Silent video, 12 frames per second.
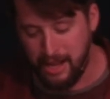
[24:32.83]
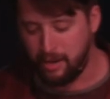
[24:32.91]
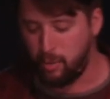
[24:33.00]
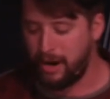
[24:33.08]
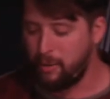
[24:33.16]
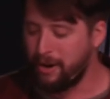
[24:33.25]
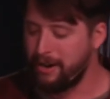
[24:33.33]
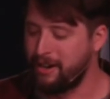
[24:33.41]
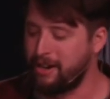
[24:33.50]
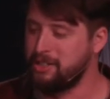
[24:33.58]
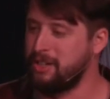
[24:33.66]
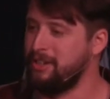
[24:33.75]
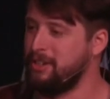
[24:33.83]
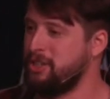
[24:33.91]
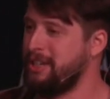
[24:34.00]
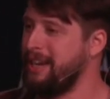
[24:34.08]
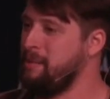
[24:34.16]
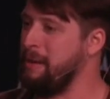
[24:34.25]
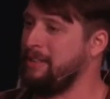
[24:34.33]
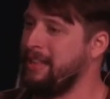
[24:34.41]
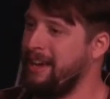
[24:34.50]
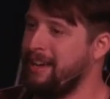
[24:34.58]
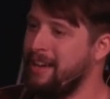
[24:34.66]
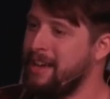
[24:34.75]
And what I want us to understand about
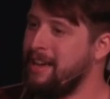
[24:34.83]
that